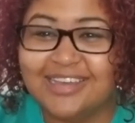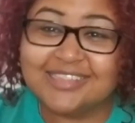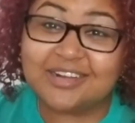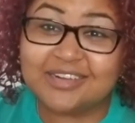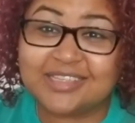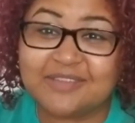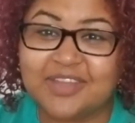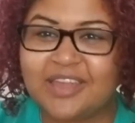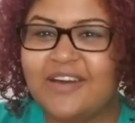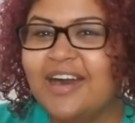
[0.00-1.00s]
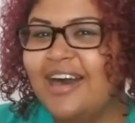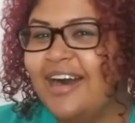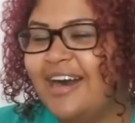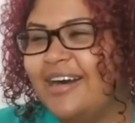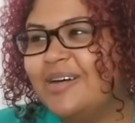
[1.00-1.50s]
Sorry, second video.
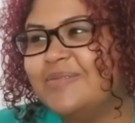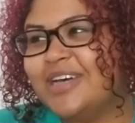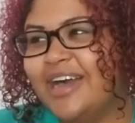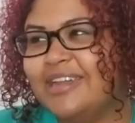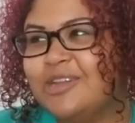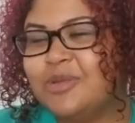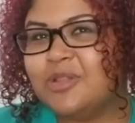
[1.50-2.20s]
Um, I need to be